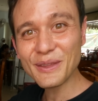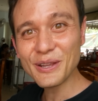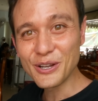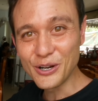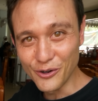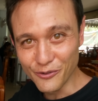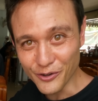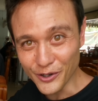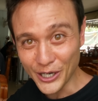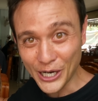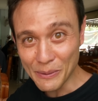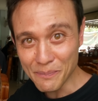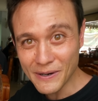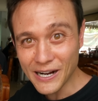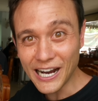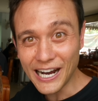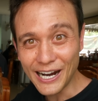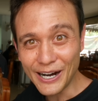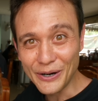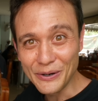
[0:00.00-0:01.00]
go for Gaap
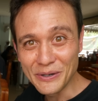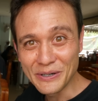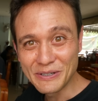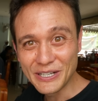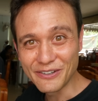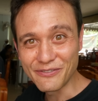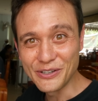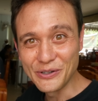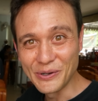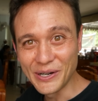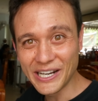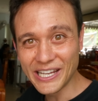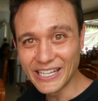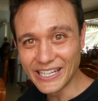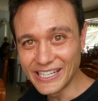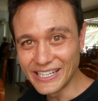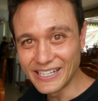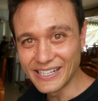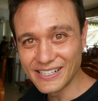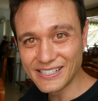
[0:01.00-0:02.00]
Khao. If you want to
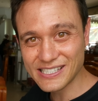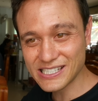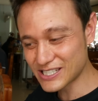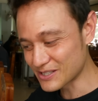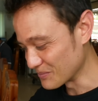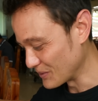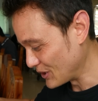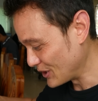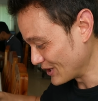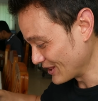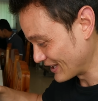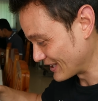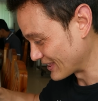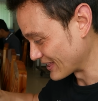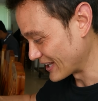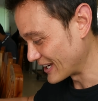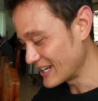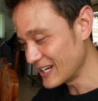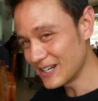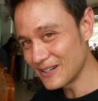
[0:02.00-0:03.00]
eat small and
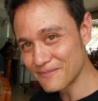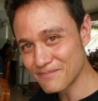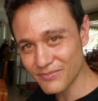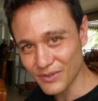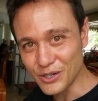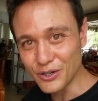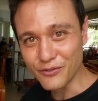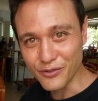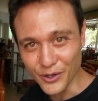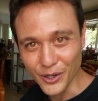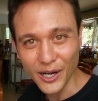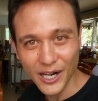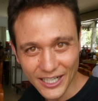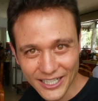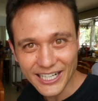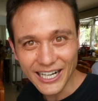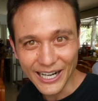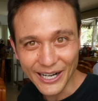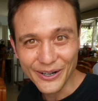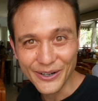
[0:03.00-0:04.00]
light, go for Raad
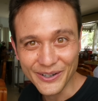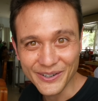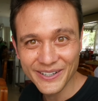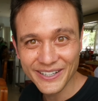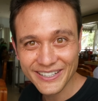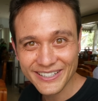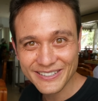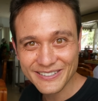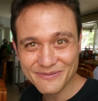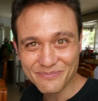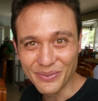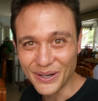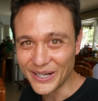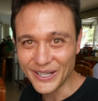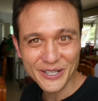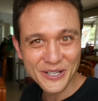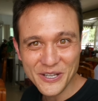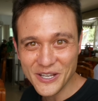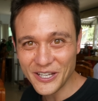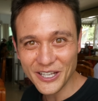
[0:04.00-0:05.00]
Khao. But
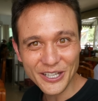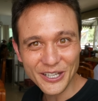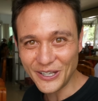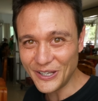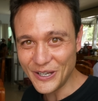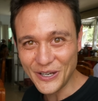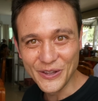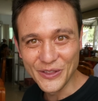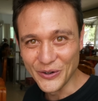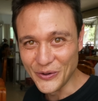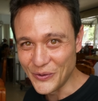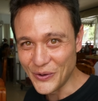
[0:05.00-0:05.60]
either